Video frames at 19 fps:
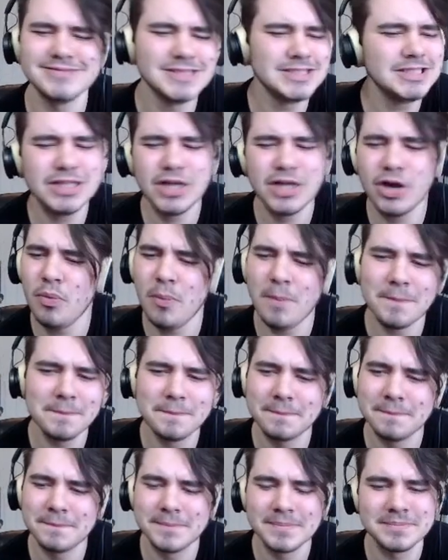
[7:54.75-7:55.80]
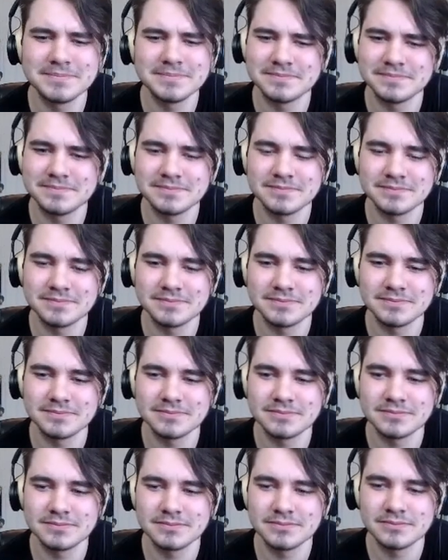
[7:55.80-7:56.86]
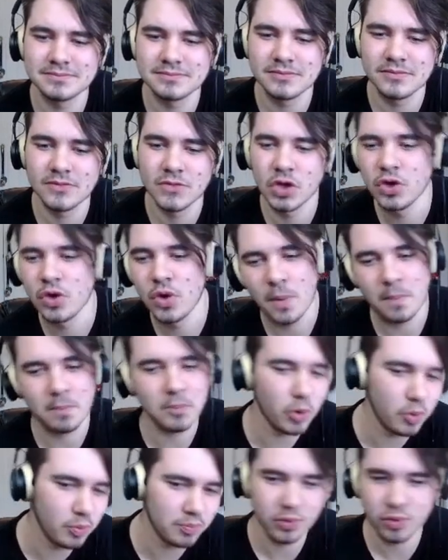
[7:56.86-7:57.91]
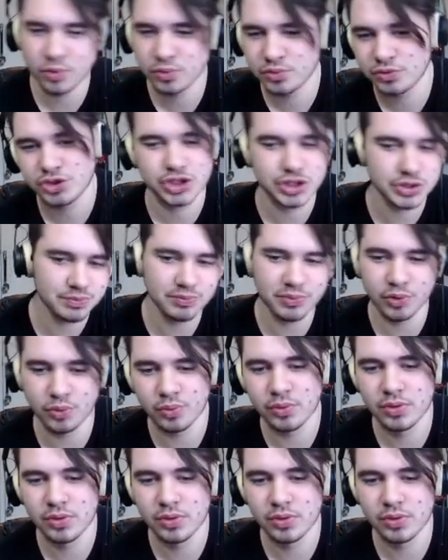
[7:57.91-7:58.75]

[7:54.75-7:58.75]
Nope. Dance with me. Ch-poo.